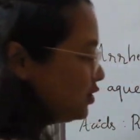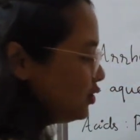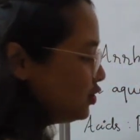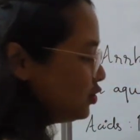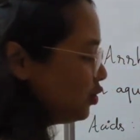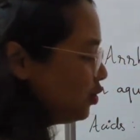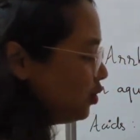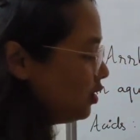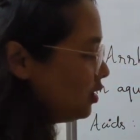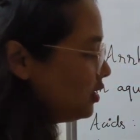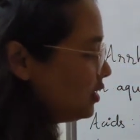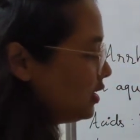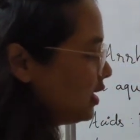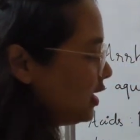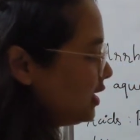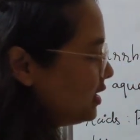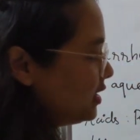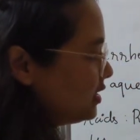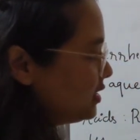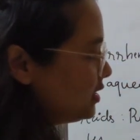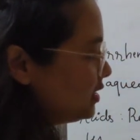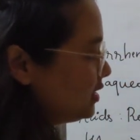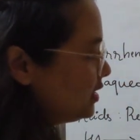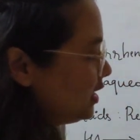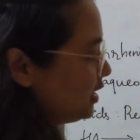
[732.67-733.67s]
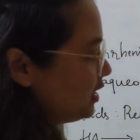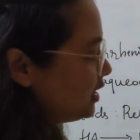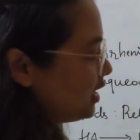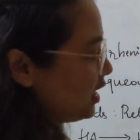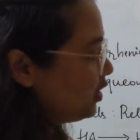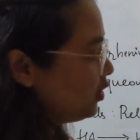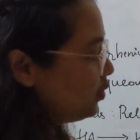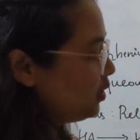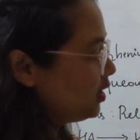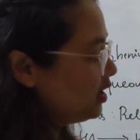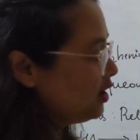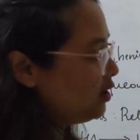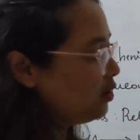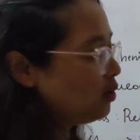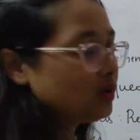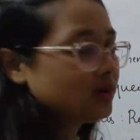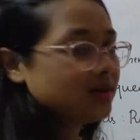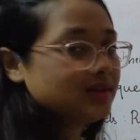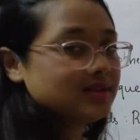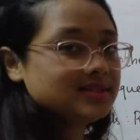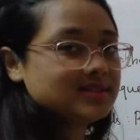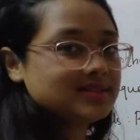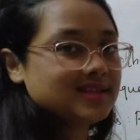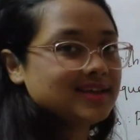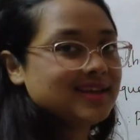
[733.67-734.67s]
So there is a thing that you can
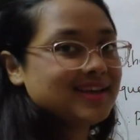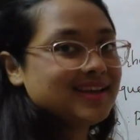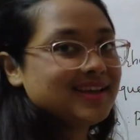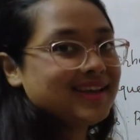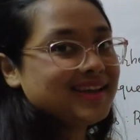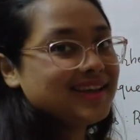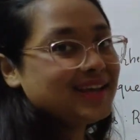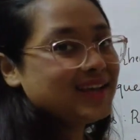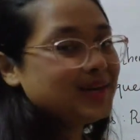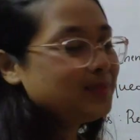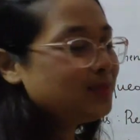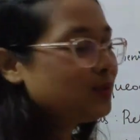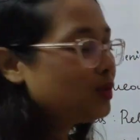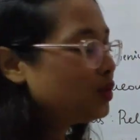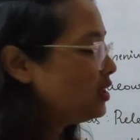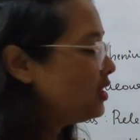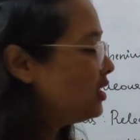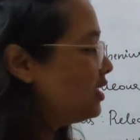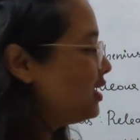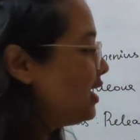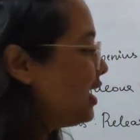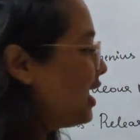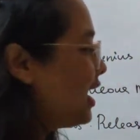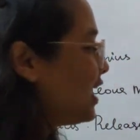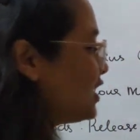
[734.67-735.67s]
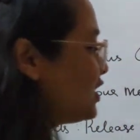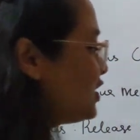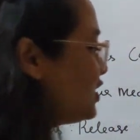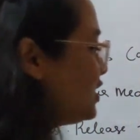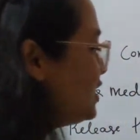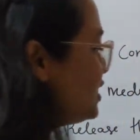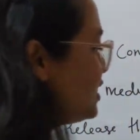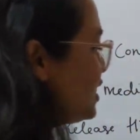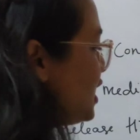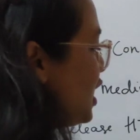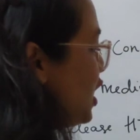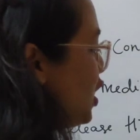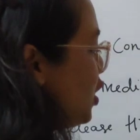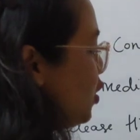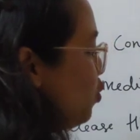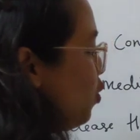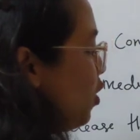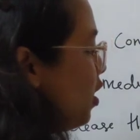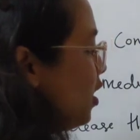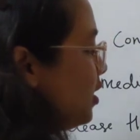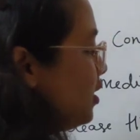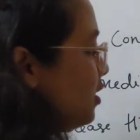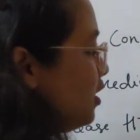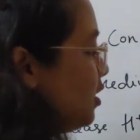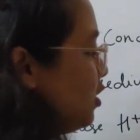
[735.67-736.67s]
notice in both the reactions.
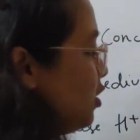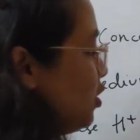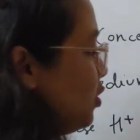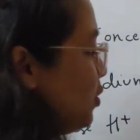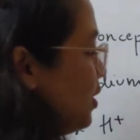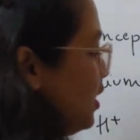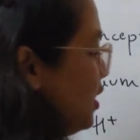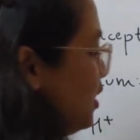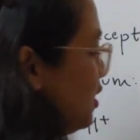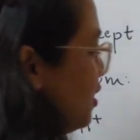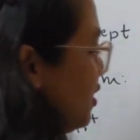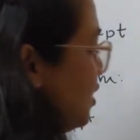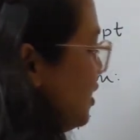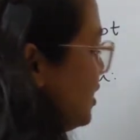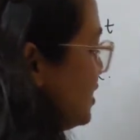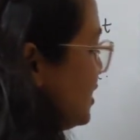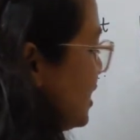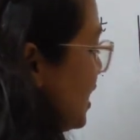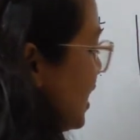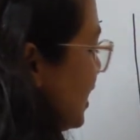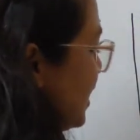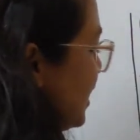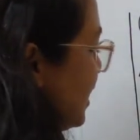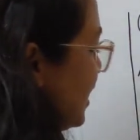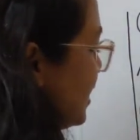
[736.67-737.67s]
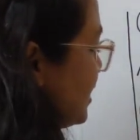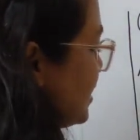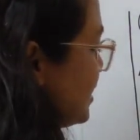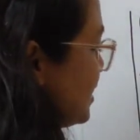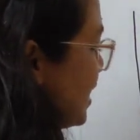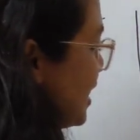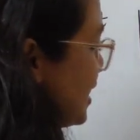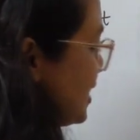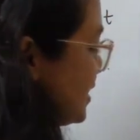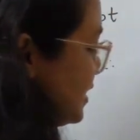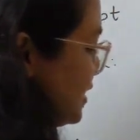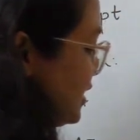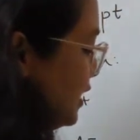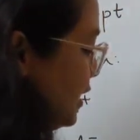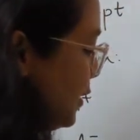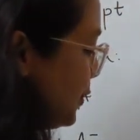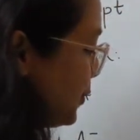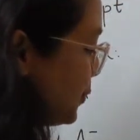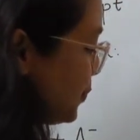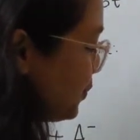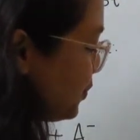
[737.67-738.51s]
Water over here is acting as an acid.